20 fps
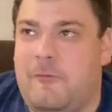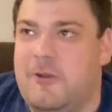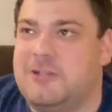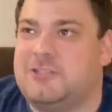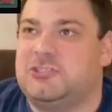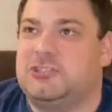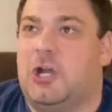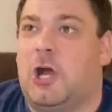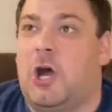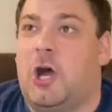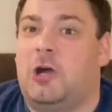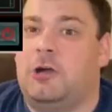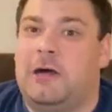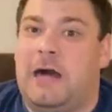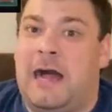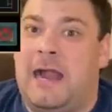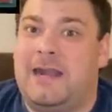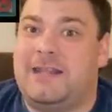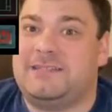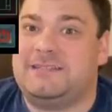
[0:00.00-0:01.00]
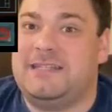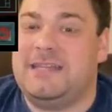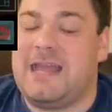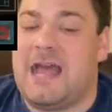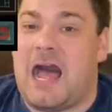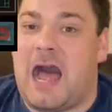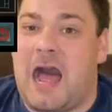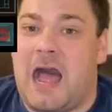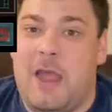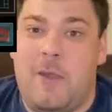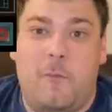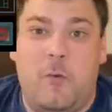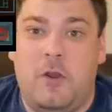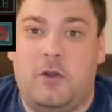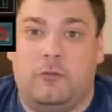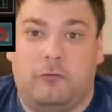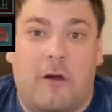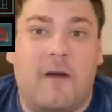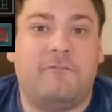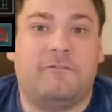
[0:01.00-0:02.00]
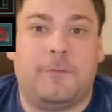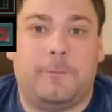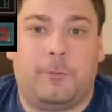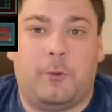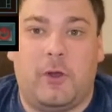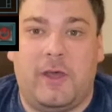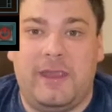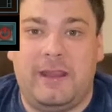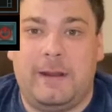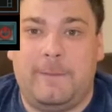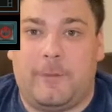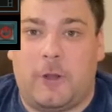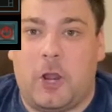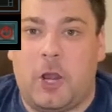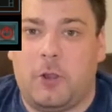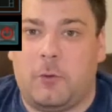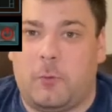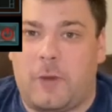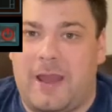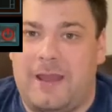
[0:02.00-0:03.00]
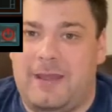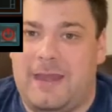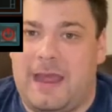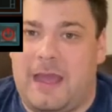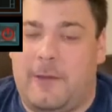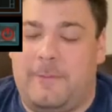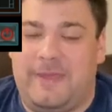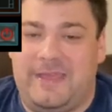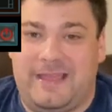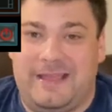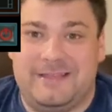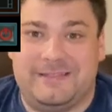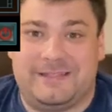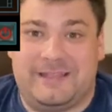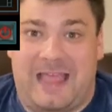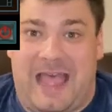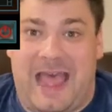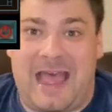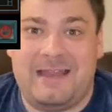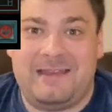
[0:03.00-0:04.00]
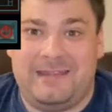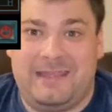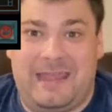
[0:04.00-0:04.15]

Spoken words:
which, all honesty, I would love to play in a bar right now, because that